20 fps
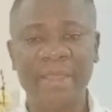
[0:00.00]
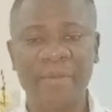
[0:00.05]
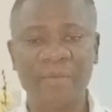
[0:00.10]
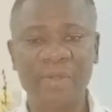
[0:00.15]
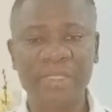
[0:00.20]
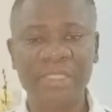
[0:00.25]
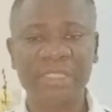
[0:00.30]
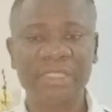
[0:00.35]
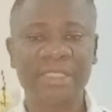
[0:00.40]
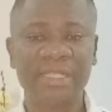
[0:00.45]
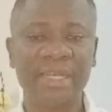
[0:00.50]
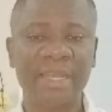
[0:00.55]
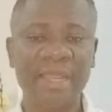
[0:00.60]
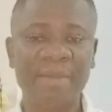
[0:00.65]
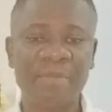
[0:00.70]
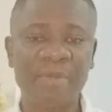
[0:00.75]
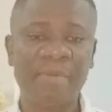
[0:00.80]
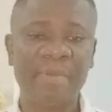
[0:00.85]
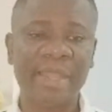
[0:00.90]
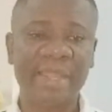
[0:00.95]
which is the Labor
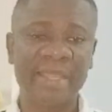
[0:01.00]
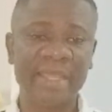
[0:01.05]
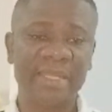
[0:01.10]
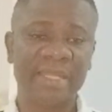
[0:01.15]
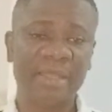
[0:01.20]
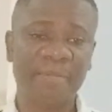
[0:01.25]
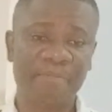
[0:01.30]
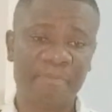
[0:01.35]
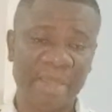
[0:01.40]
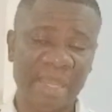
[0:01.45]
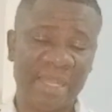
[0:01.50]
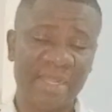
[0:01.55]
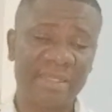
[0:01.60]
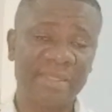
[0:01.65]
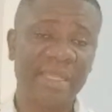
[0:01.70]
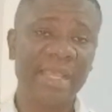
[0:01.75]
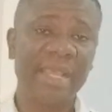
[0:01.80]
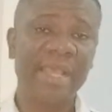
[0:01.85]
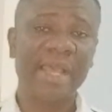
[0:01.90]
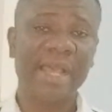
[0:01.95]
Market Impact
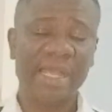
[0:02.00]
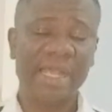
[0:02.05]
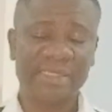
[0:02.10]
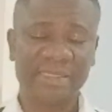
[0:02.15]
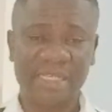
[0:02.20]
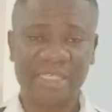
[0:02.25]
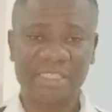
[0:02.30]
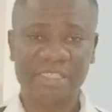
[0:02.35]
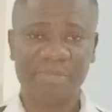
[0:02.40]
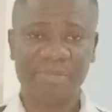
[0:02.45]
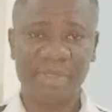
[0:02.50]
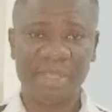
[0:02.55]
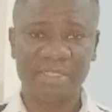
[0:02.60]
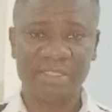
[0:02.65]
Assessment.